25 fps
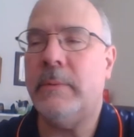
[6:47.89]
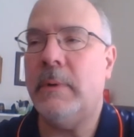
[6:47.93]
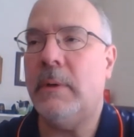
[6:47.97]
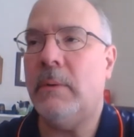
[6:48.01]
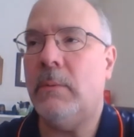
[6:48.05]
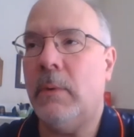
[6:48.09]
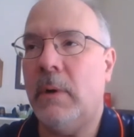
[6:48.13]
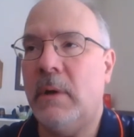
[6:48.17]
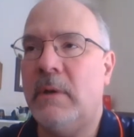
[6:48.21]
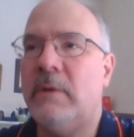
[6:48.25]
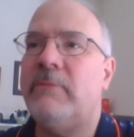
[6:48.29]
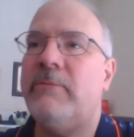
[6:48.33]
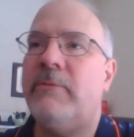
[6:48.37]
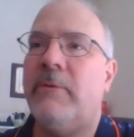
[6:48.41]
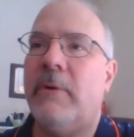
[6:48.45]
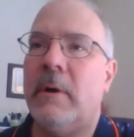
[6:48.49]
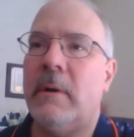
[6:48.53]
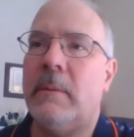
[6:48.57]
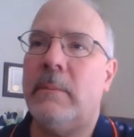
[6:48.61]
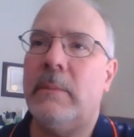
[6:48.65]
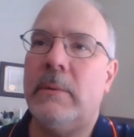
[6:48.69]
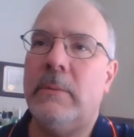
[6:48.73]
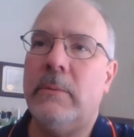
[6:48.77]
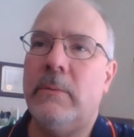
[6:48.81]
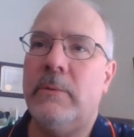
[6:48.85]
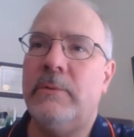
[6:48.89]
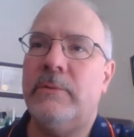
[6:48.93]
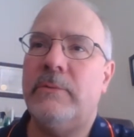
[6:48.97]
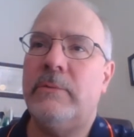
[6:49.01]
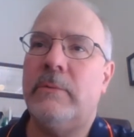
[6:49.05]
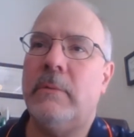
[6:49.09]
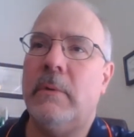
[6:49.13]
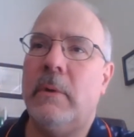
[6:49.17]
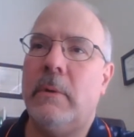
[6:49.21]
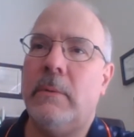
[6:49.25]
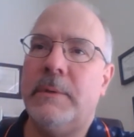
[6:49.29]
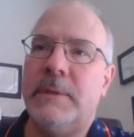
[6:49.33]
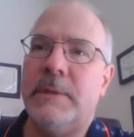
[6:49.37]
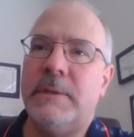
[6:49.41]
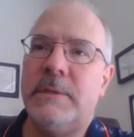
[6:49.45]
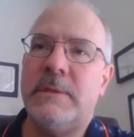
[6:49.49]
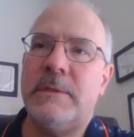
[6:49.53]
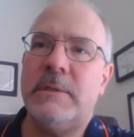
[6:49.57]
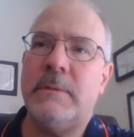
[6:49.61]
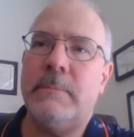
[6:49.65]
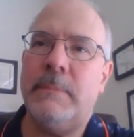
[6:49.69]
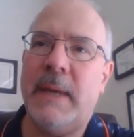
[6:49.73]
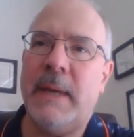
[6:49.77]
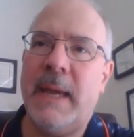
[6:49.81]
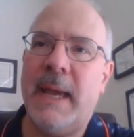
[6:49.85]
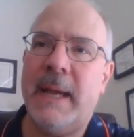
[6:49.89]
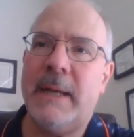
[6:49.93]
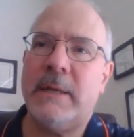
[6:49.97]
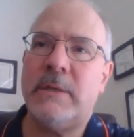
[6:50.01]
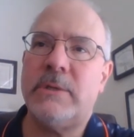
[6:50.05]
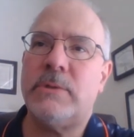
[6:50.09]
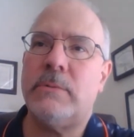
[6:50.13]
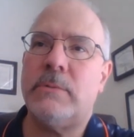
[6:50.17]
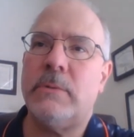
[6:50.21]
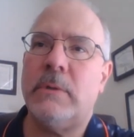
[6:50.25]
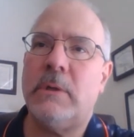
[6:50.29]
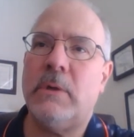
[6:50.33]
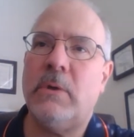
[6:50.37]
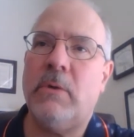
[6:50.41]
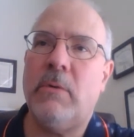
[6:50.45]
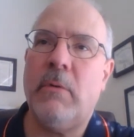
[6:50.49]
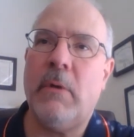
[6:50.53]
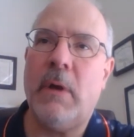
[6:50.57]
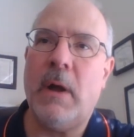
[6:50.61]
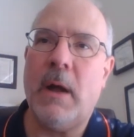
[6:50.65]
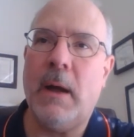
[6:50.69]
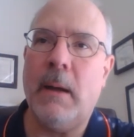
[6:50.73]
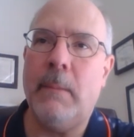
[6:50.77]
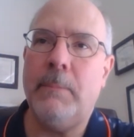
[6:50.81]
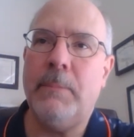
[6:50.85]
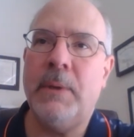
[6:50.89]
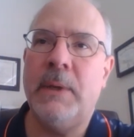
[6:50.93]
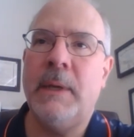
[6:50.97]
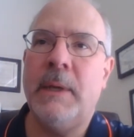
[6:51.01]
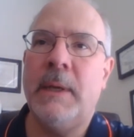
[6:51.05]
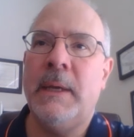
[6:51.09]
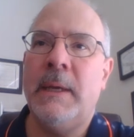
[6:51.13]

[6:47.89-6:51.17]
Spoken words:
Well, one farmer was growing some extra crop